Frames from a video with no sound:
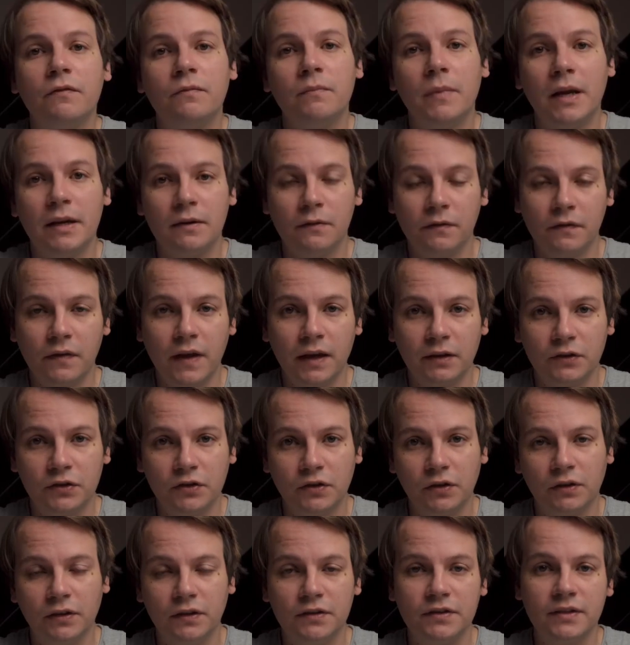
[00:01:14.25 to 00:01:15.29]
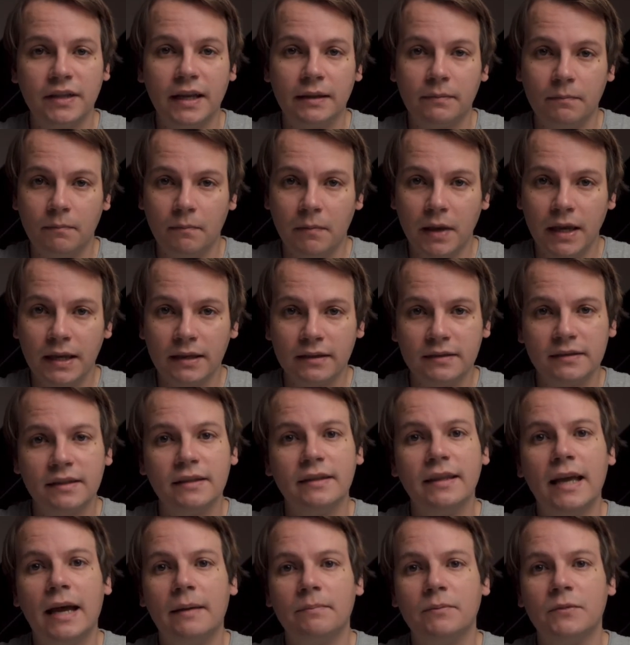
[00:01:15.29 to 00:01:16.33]
manufacturers that makes
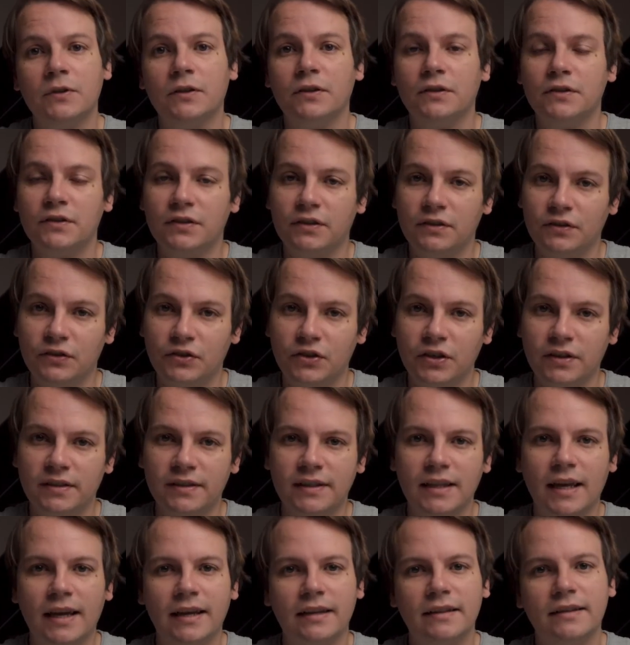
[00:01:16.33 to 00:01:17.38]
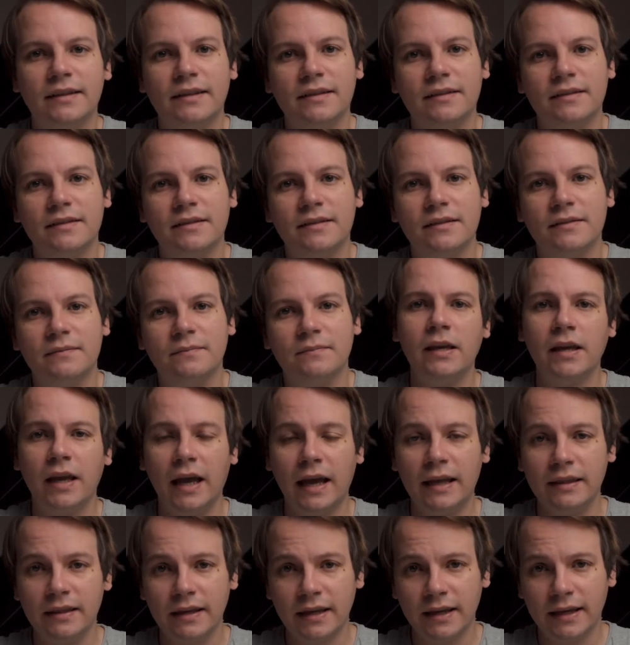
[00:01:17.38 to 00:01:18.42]
adapters just like this.
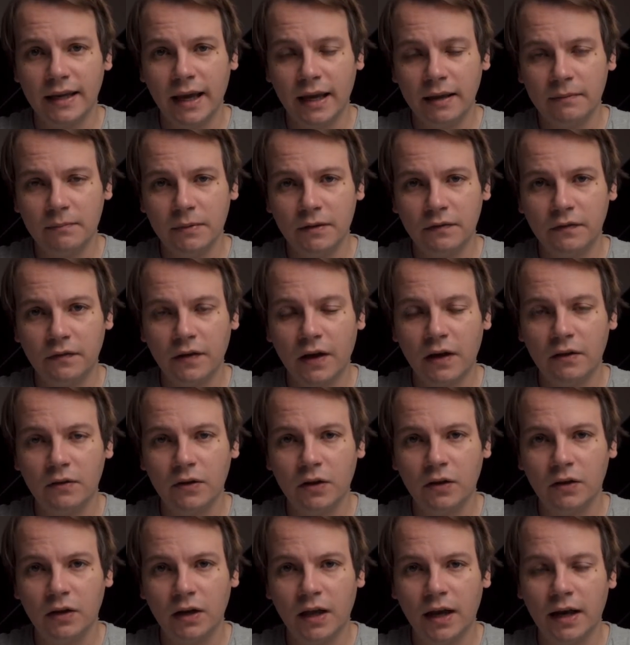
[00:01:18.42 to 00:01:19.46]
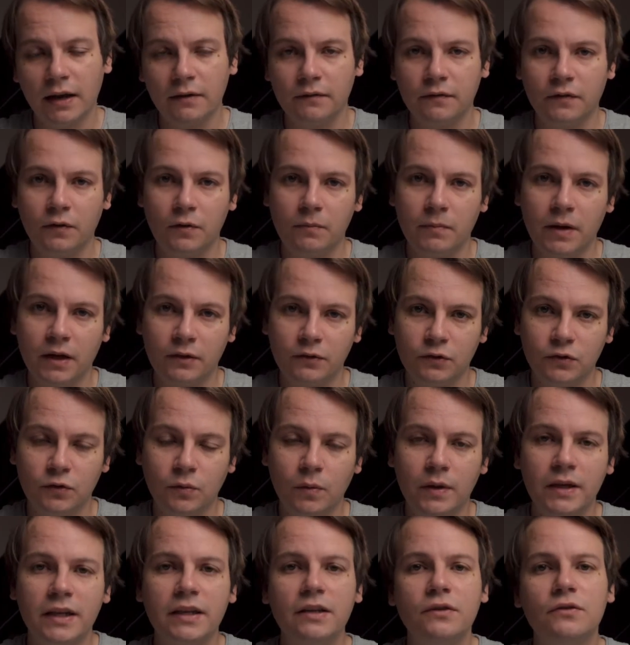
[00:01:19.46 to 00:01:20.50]
And they can be found online for about
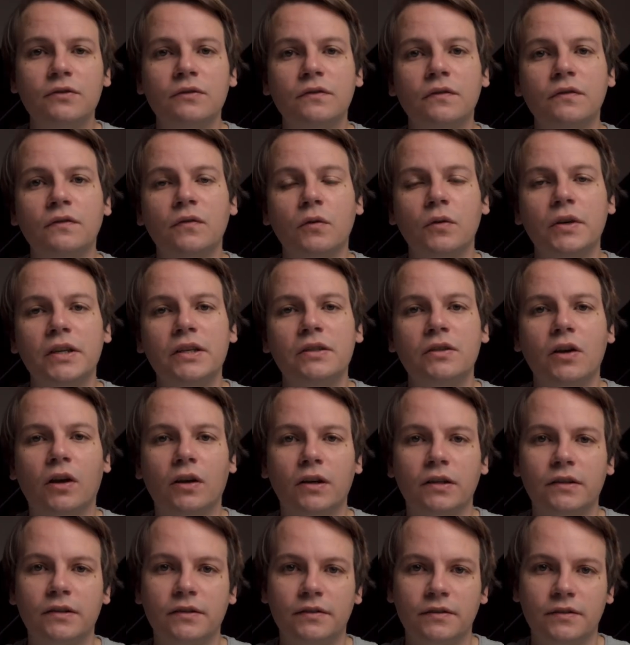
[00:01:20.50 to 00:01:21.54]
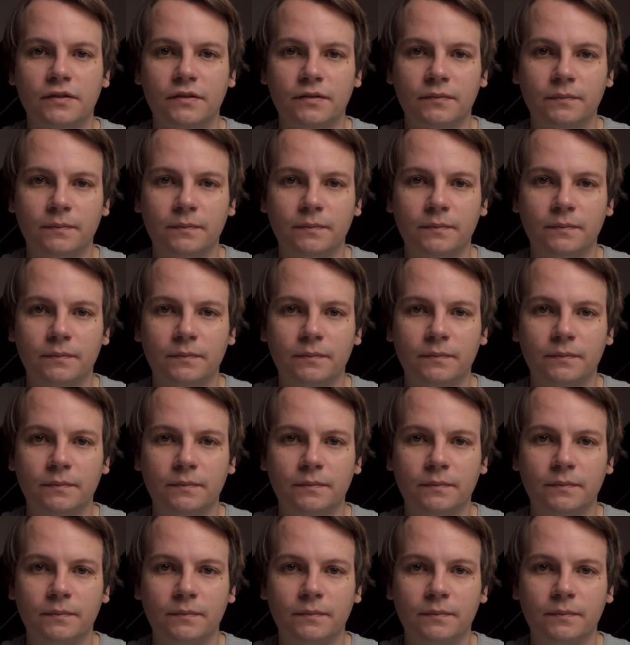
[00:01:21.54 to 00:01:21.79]
$20 to $40.